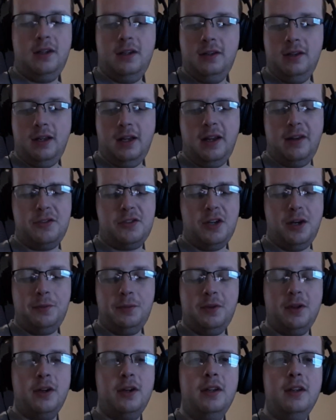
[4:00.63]
or an
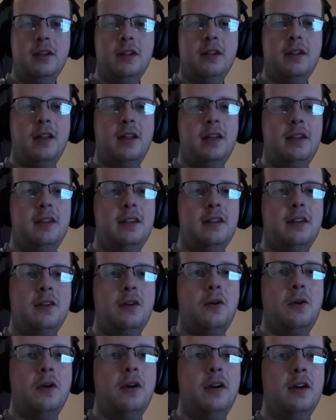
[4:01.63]
F sharp, sorry, like,
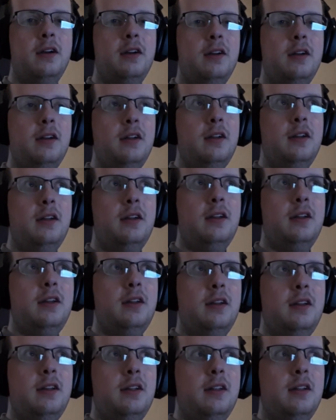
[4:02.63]
or
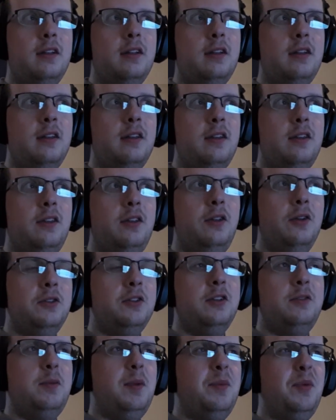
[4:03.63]

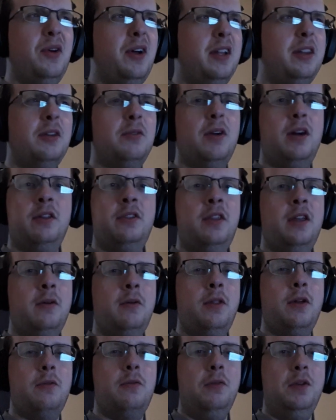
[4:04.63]
you'll just be playing the
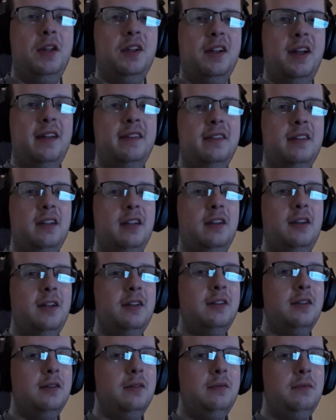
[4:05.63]
wrong thing without
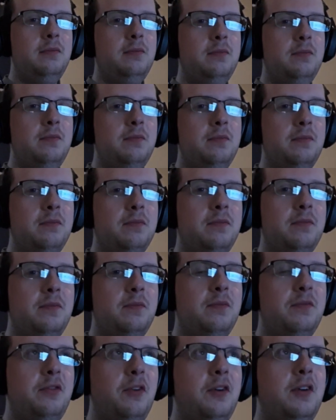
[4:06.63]
realizing it. You have to
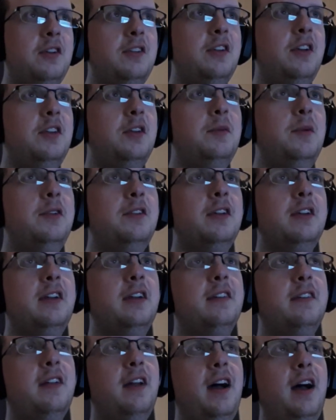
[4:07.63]
focus on your
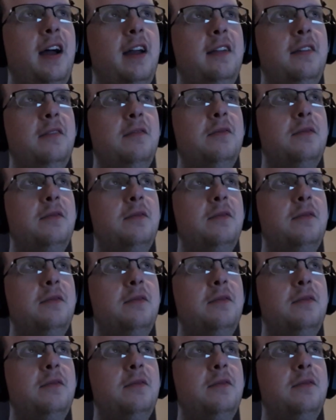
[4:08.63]
music because